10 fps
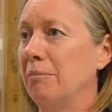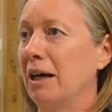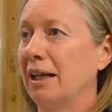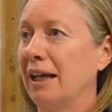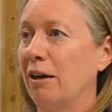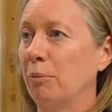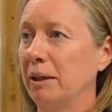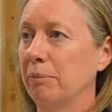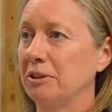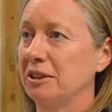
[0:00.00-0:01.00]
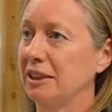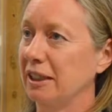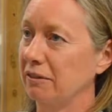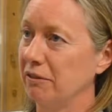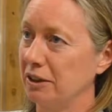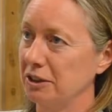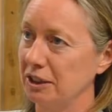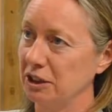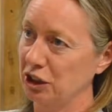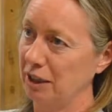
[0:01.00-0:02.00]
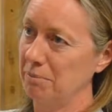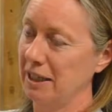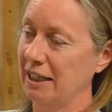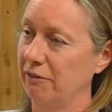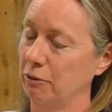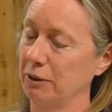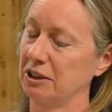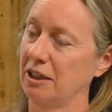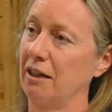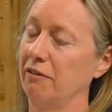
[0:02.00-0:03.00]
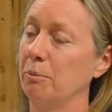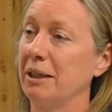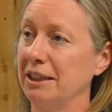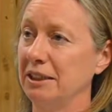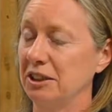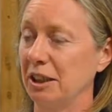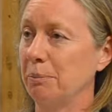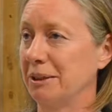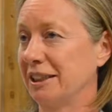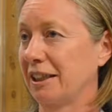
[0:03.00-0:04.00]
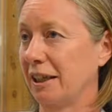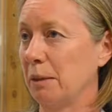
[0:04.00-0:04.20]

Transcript: allow people to take advantage and make everyone's life a bit easier, particularly